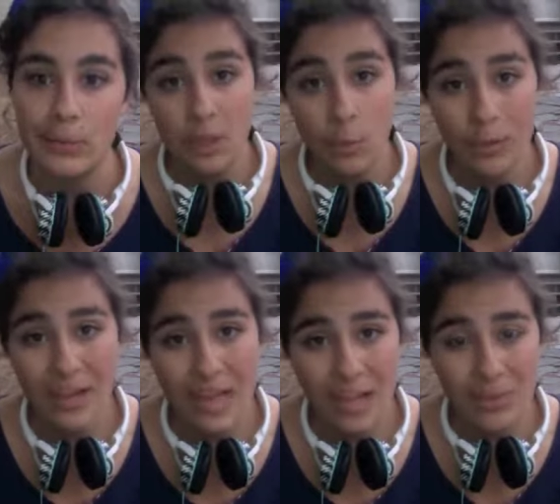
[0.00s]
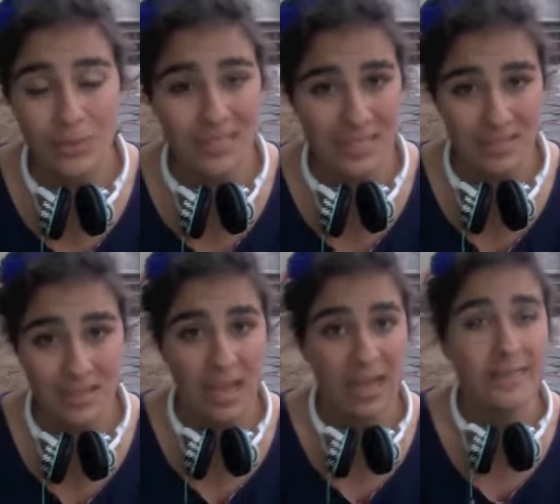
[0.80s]
When I was little,
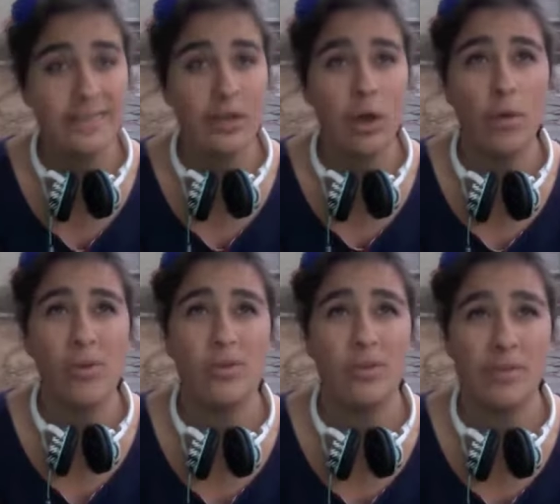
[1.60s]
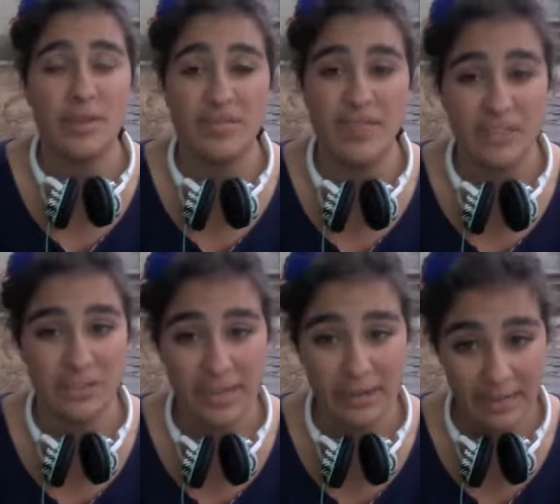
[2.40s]
I always wanted to be a
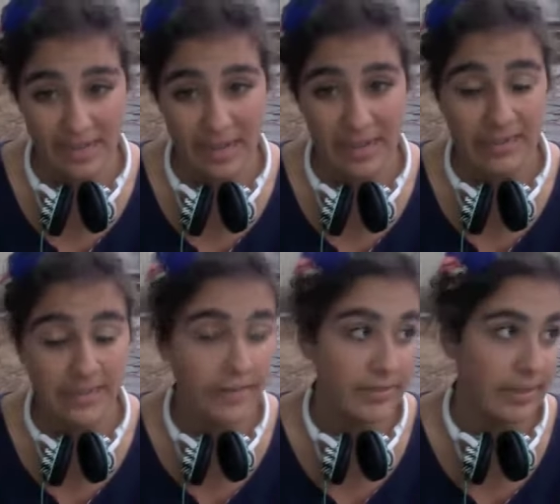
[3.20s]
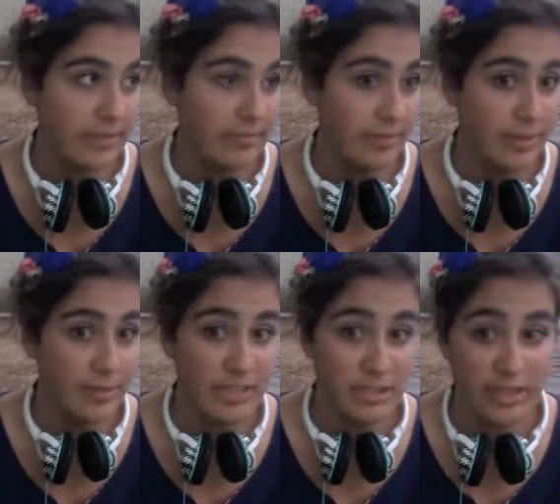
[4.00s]
veterinarian, and I did everything to be a
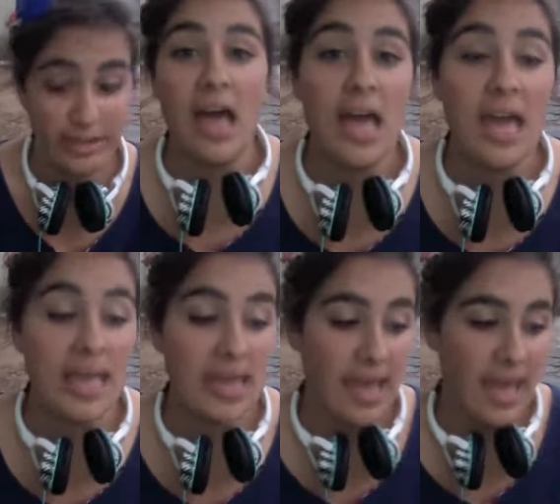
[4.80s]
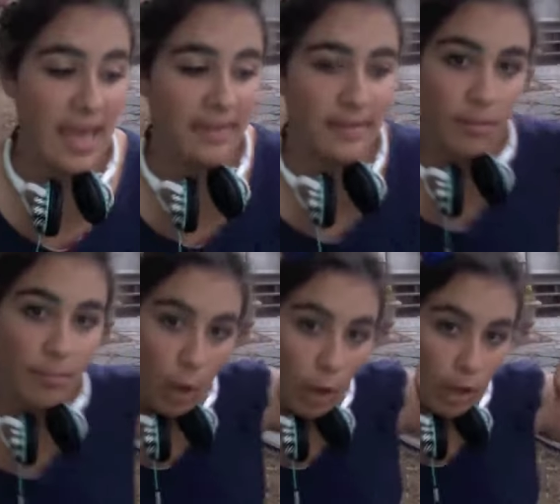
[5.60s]
veterinarian. I had a little
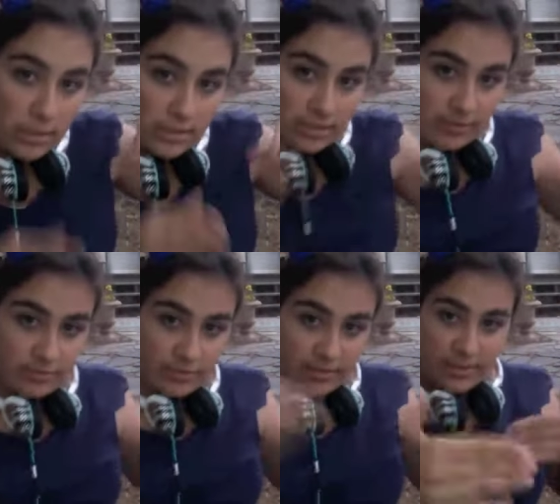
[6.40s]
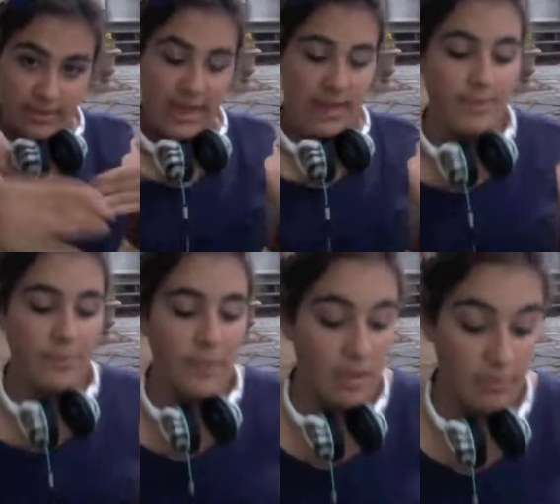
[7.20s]
box of, like that
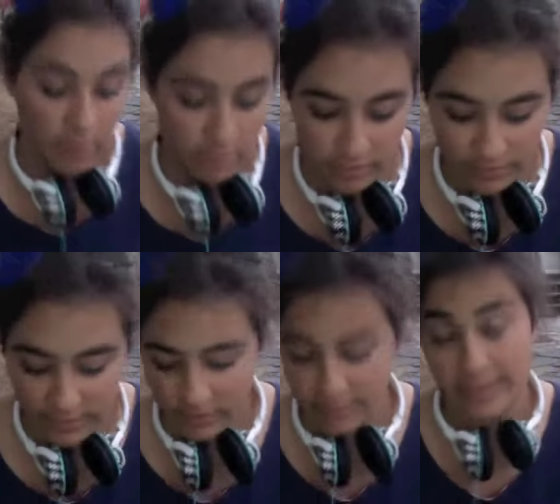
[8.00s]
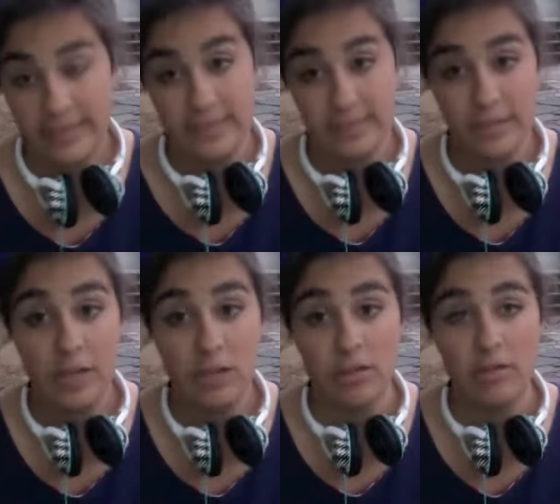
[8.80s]
of all sorts of veterinarian things. And my
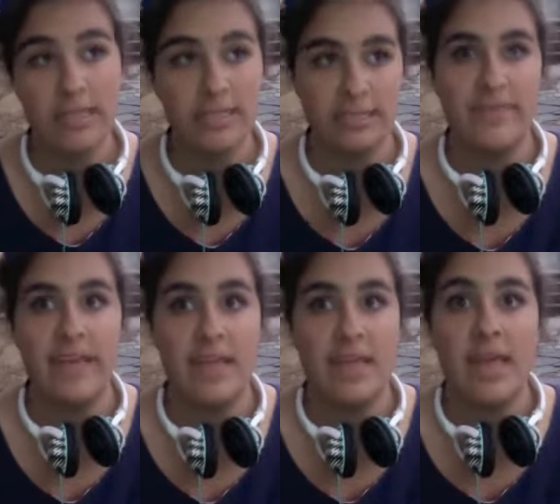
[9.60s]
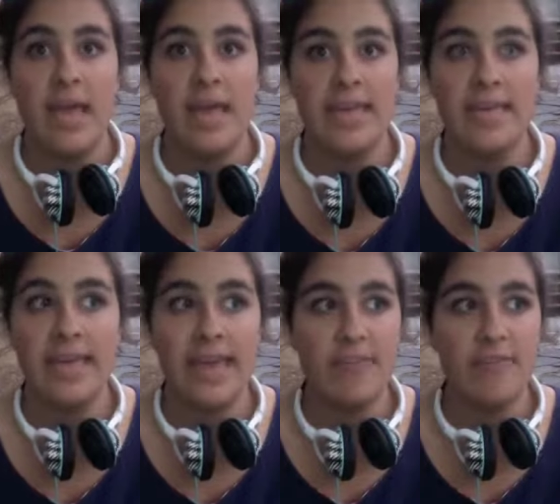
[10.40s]
uncle, he's a vet, and he
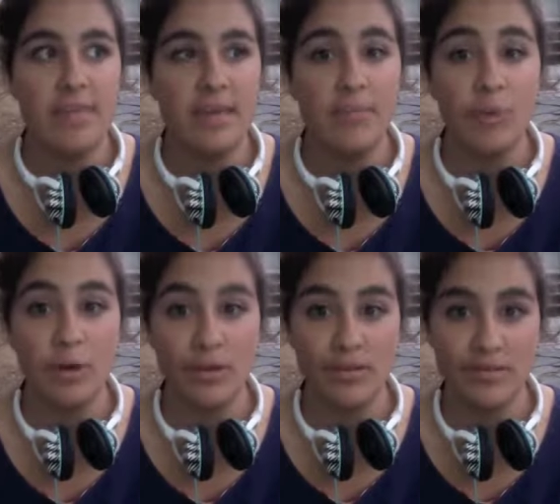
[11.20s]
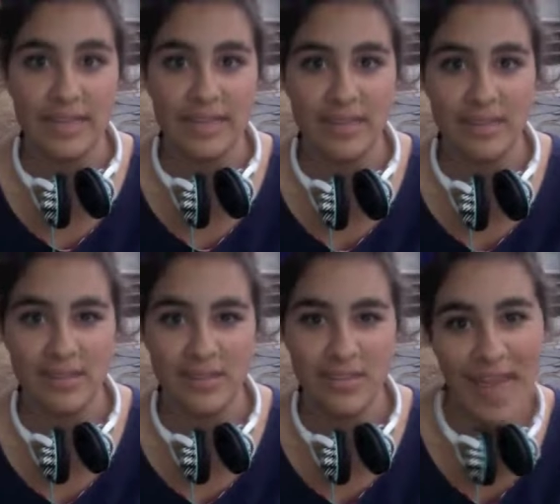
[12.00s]
gave me a book of like
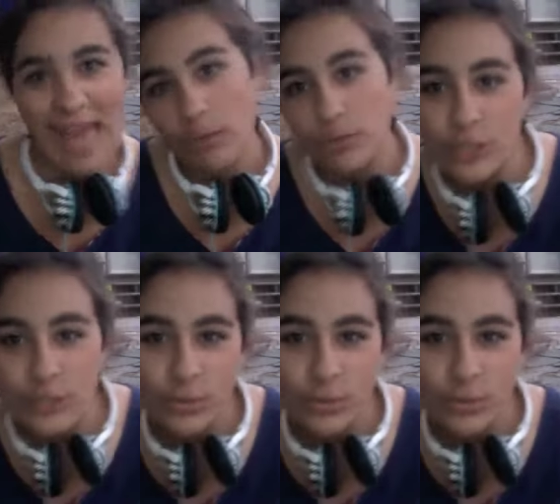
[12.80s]
the how to